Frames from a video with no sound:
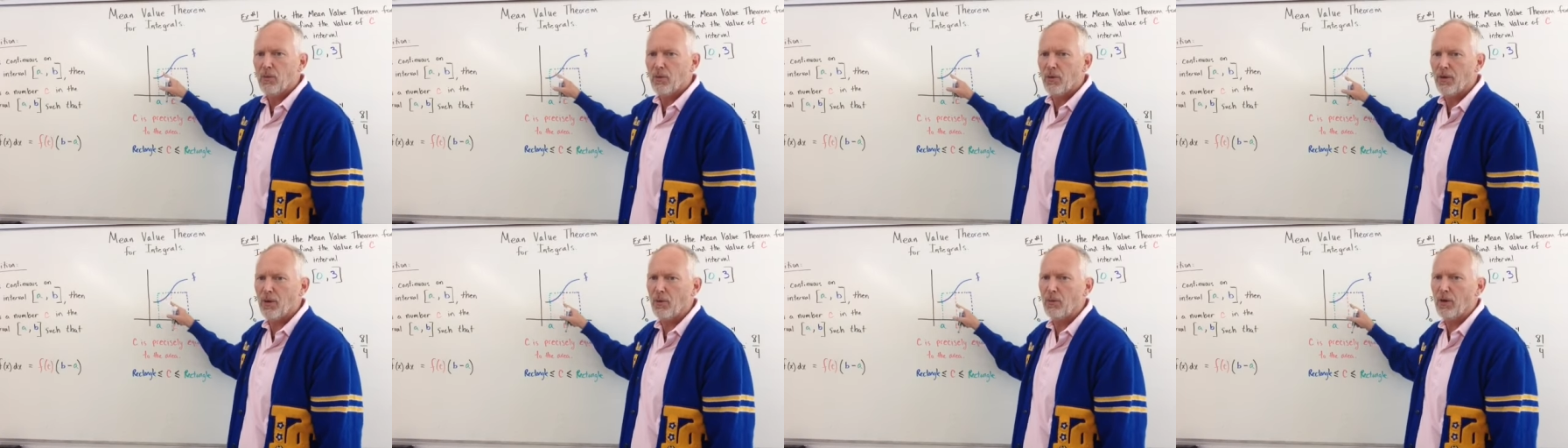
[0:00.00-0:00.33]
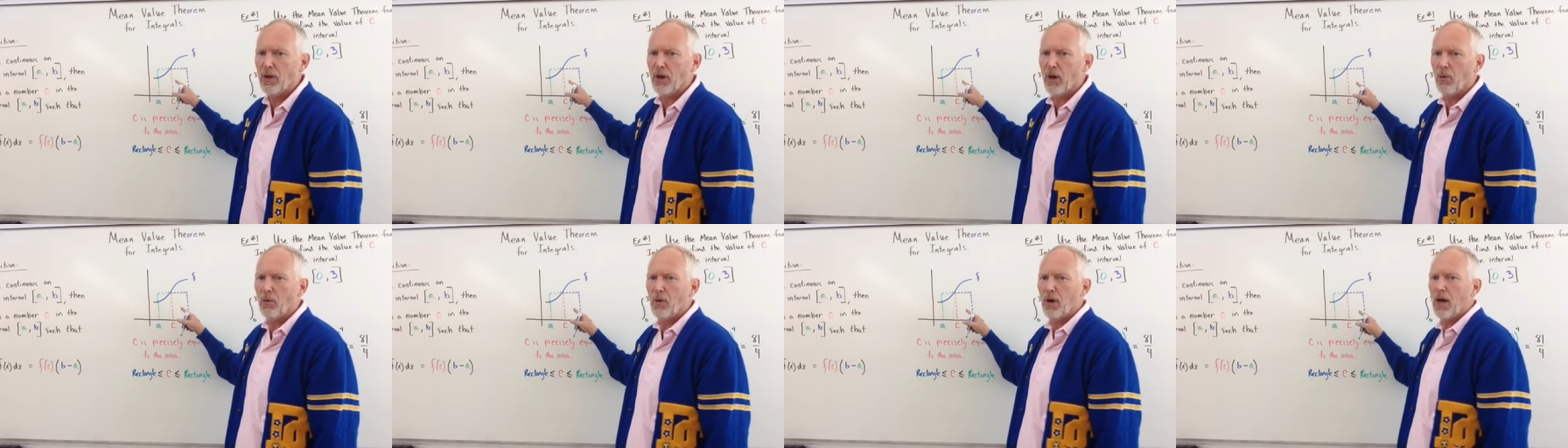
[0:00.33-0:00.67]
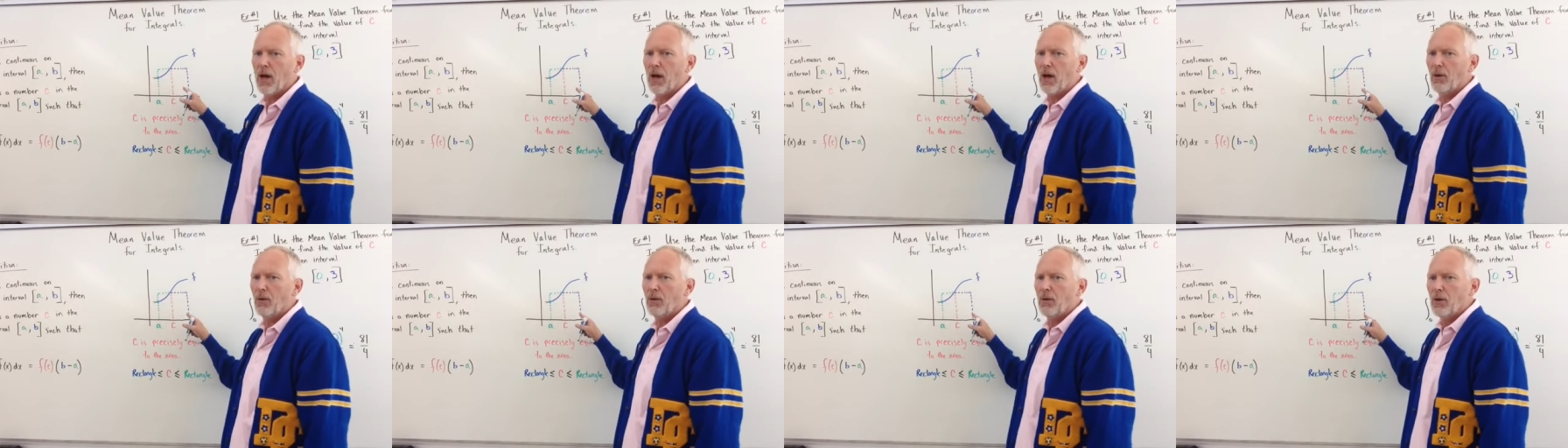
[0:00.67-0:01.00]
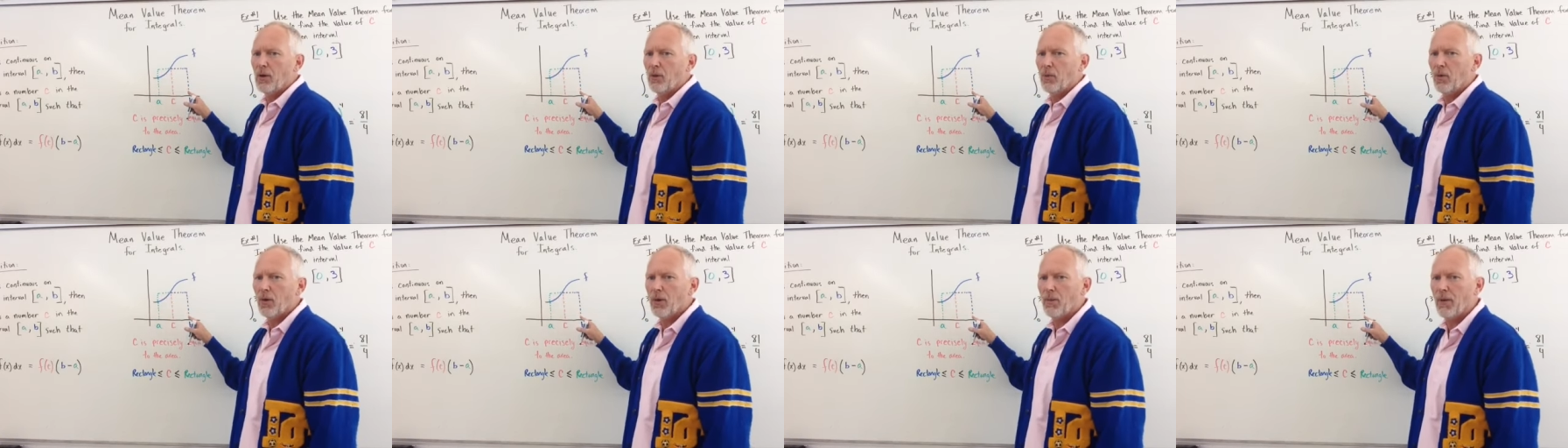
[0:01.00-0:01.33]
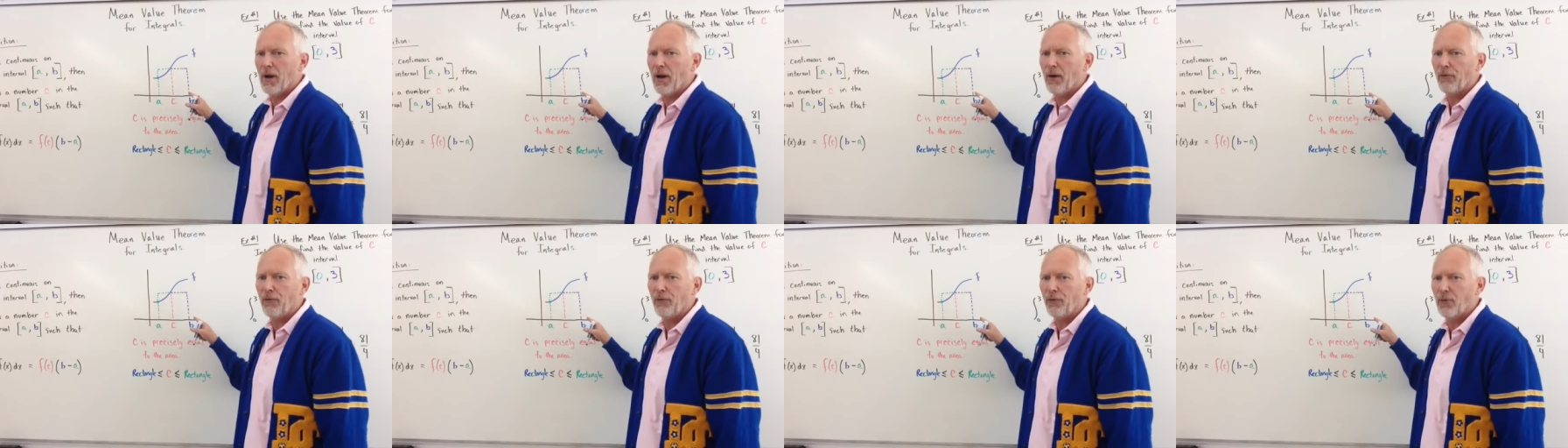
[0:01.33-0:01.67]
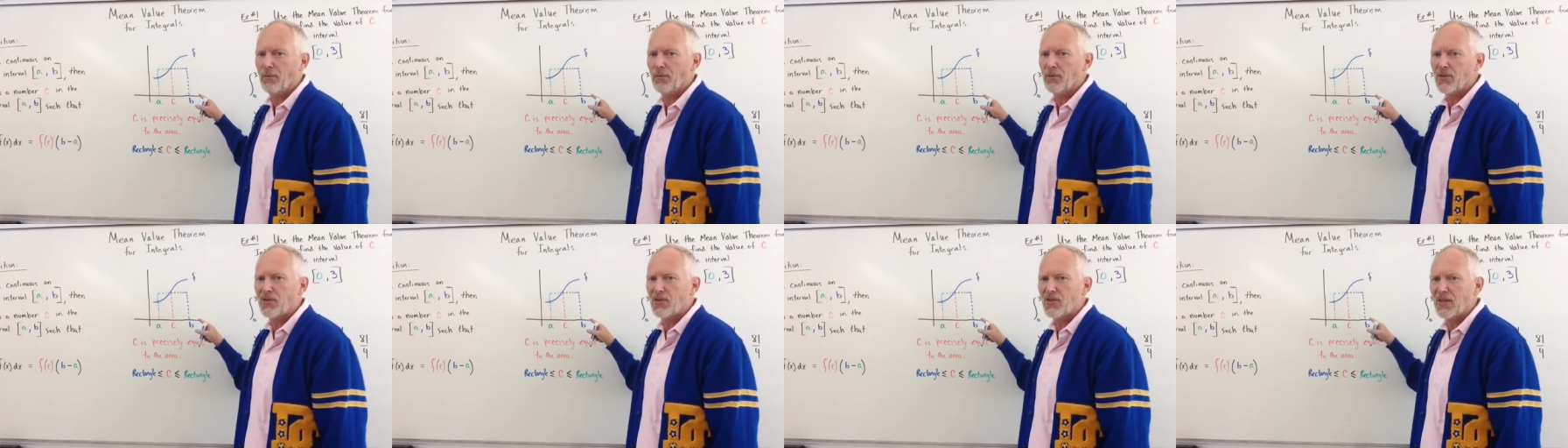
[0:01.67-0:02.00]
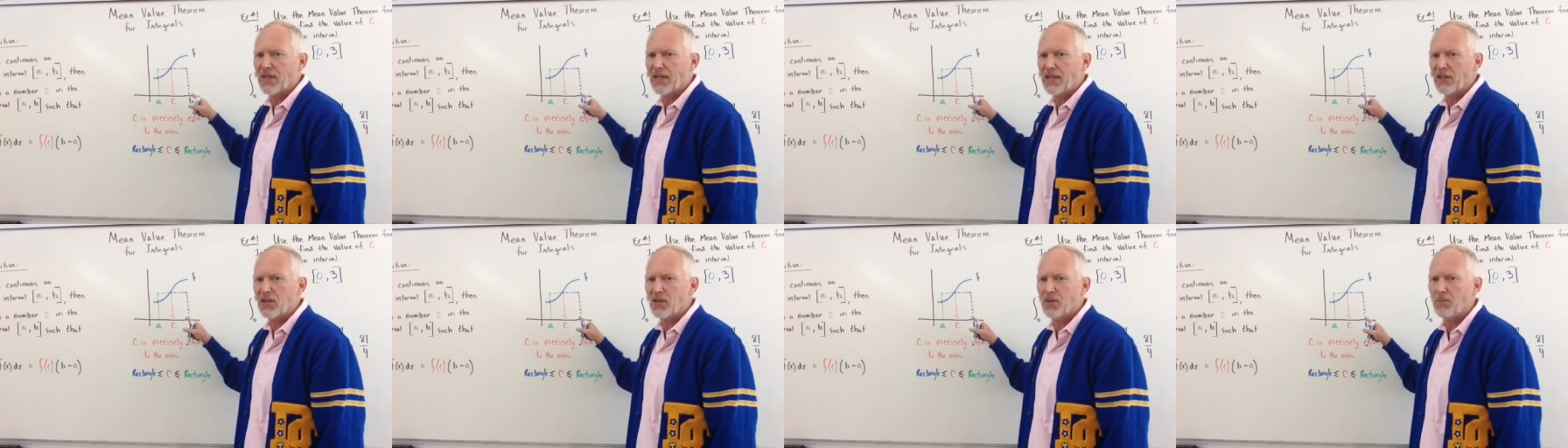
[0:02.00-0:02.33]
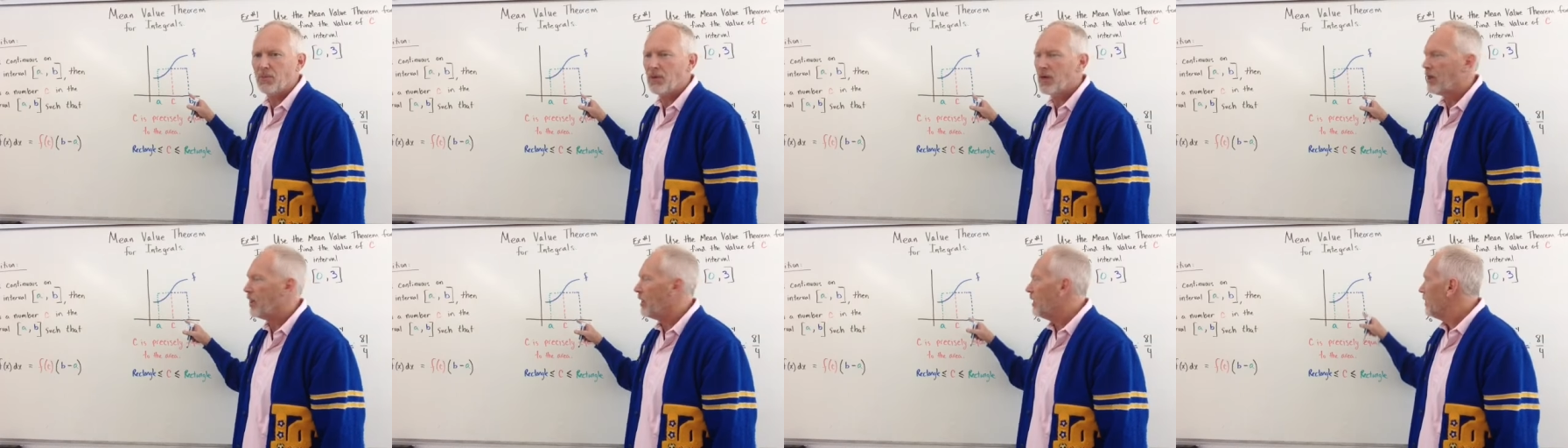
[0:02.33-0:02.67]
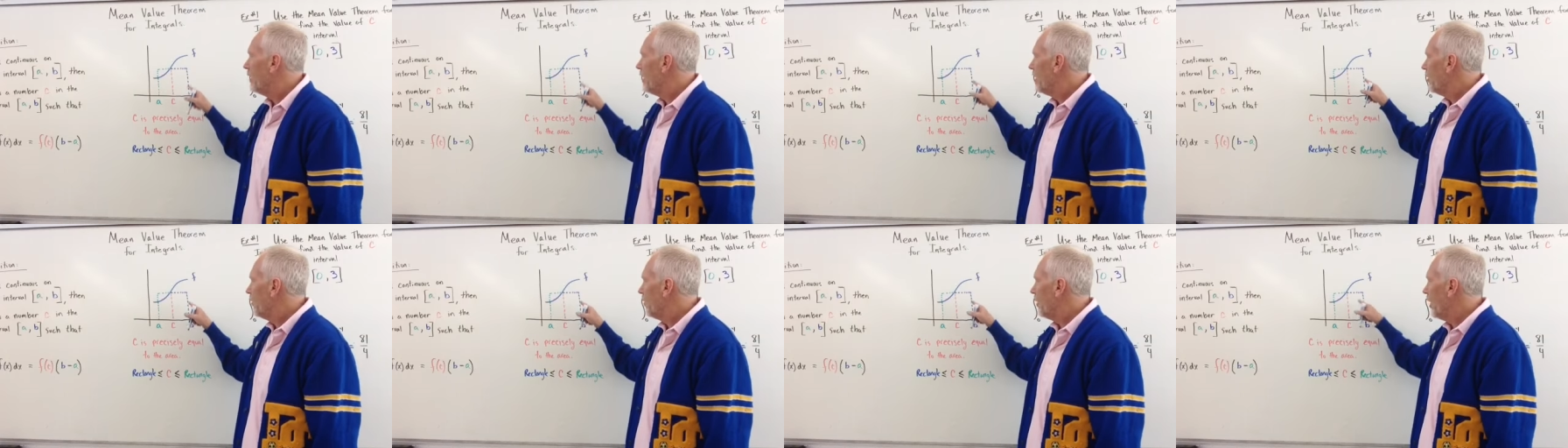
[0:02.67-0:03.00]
Well, then we go, well, what about from C to B?